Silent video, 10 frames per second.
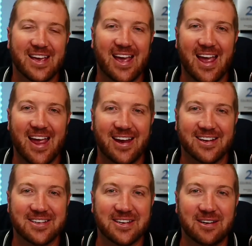And
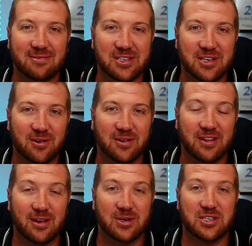as a net result,
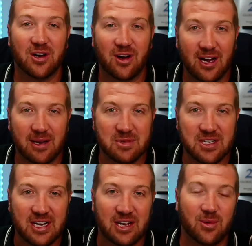there were times
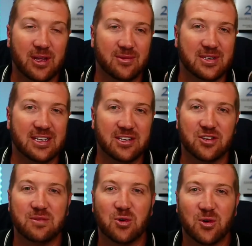where there was
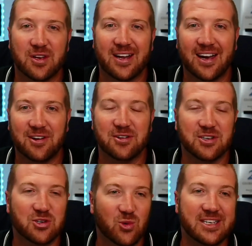literally more than
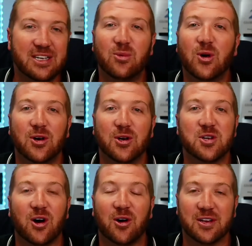120 words
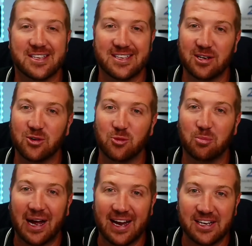on a single
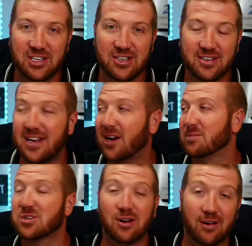page. Now, I'm
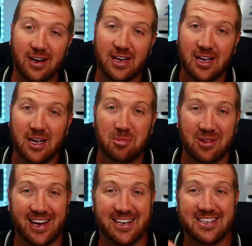sorry, but
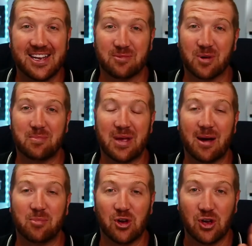that is death by
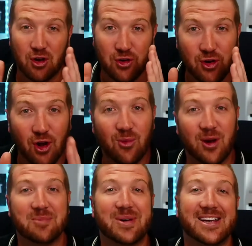PowerPoint. No
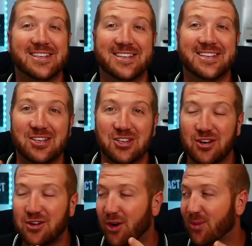one pays attention.
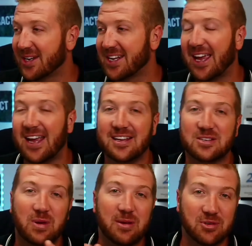No one cares.
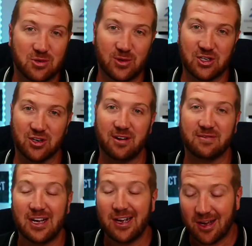People switch off.
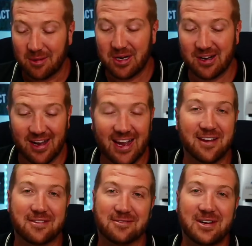I mean, I
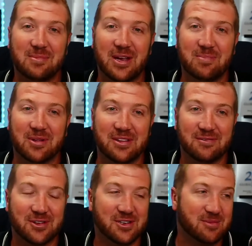had 3 people in the
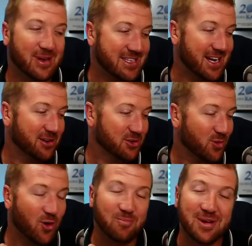first about 10 or
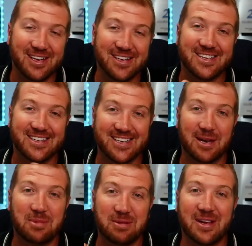12 minutes
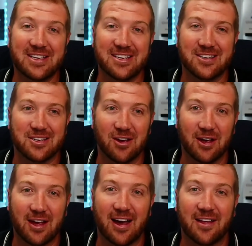send me messages
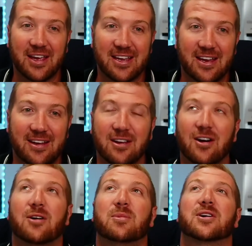going, are they kidding?
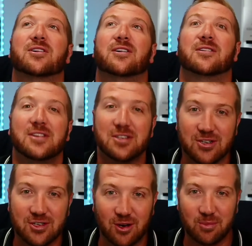Oh my God, this is
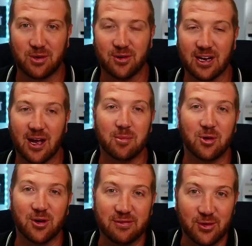so boring. I'm
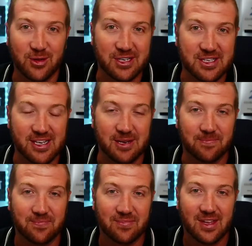already falling asleep.
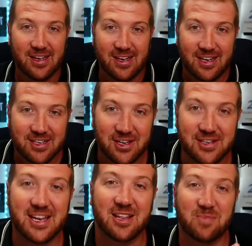So
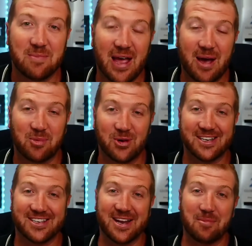death by PowerPoint
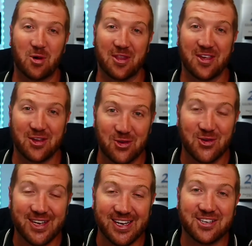is the number one thing
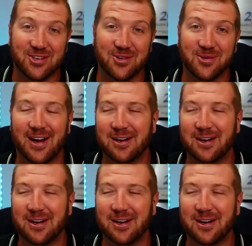you need to